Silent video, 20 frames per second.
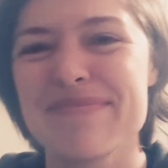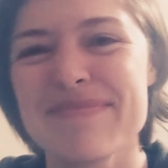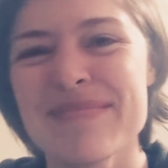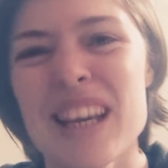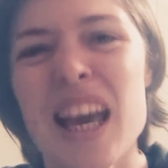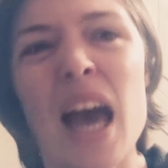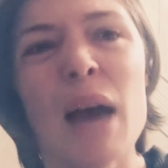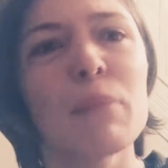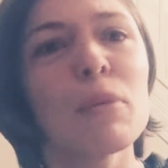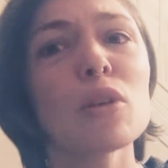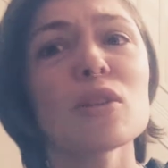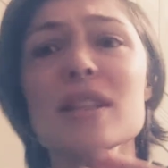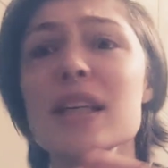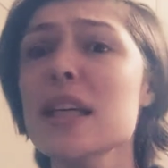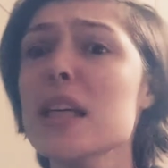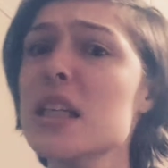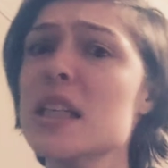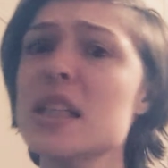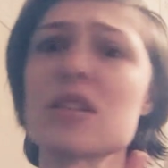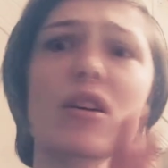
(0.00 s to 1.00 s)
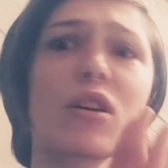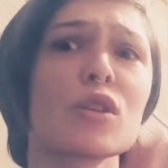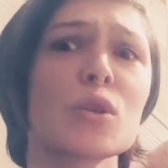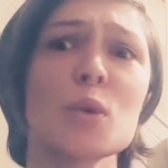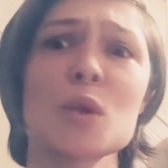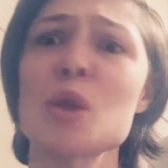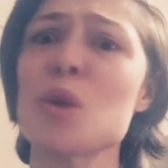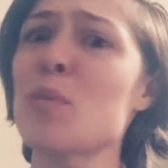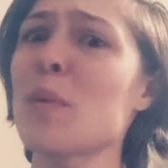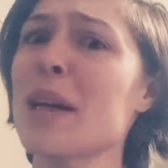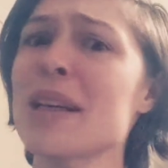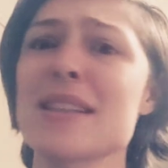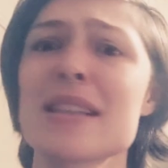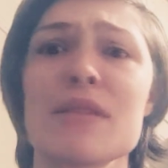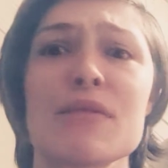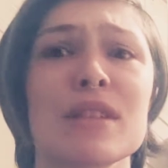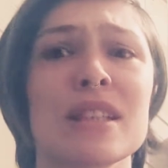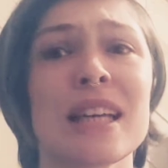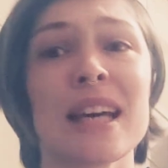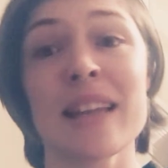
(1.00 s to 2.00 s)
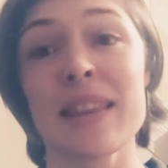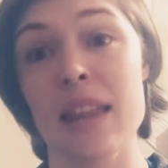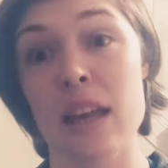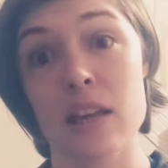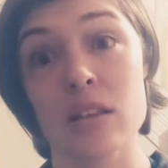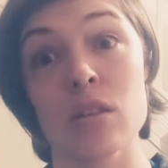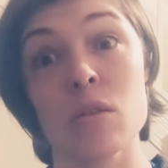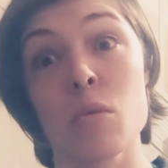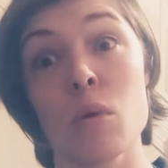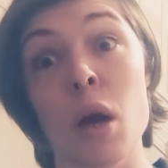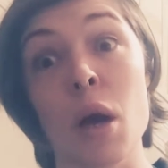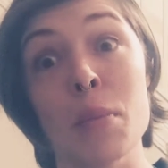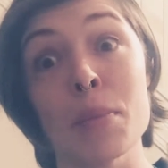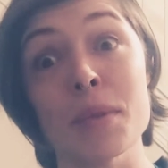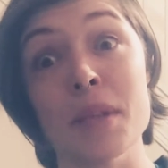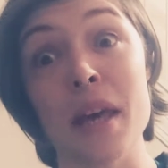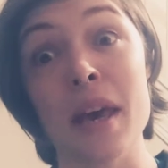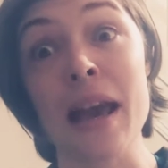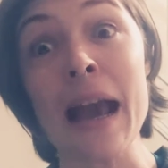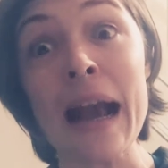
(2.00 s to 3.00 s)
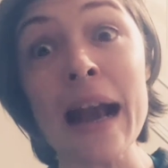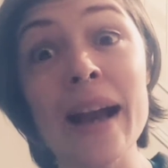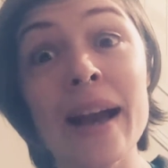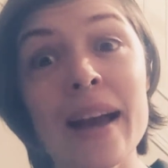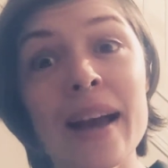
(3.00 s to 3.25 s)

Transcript: I'm not saying you need to go to a new place every day. That's not what I'm saying.